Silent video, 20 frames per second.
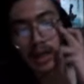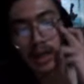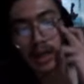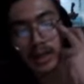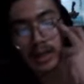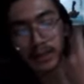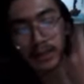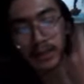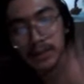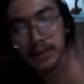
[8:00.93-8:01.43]

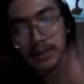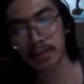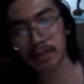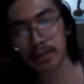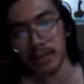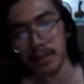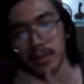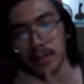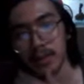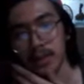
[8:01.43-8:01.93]
T
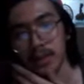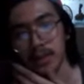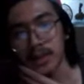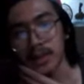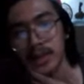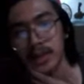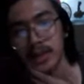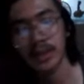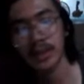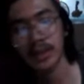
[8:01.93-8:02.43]
flip-flop right
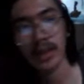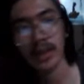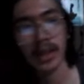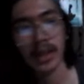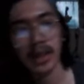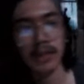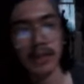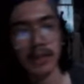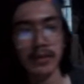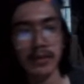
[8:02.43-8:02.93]
here,
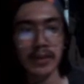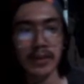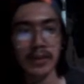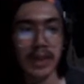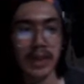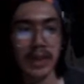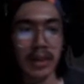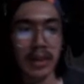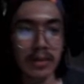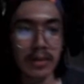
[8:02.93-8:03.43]
and we will
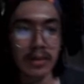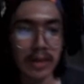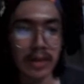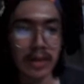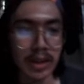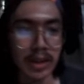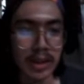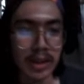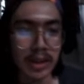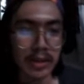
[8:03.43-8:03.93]
now
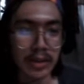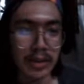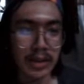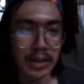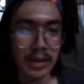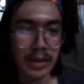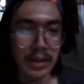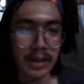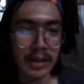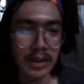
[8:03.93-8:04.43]
use
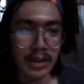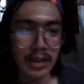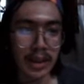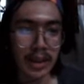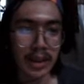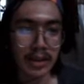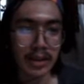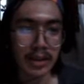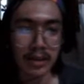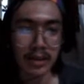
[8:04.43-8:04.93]
the
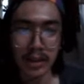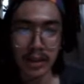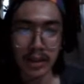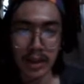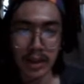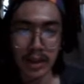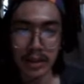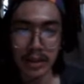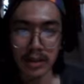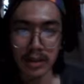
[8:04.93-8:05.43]
XOR
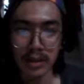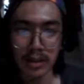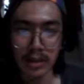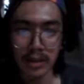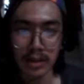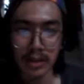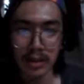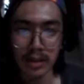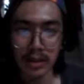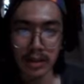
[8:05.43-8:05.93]
gate
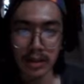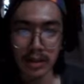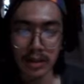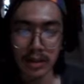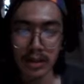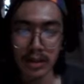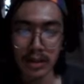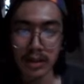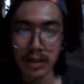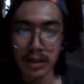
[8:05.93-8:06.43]

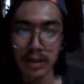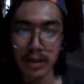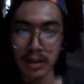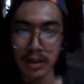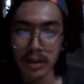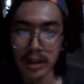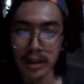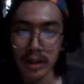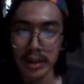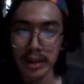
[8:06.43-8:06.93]

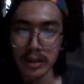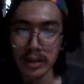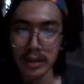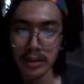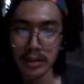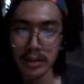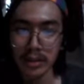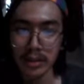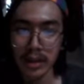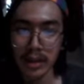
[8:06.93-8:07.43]
and
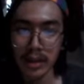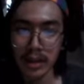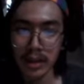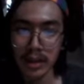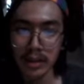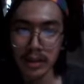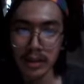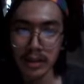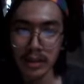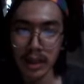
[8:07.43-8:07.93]
take
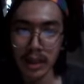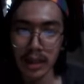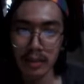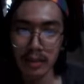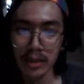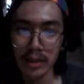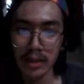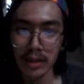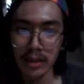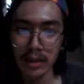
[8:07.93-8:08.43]

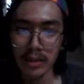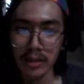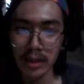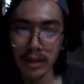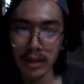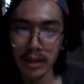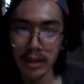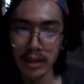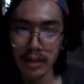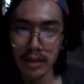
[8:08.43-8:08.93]
our
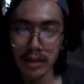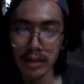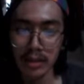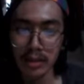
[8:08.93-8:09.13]
Qn.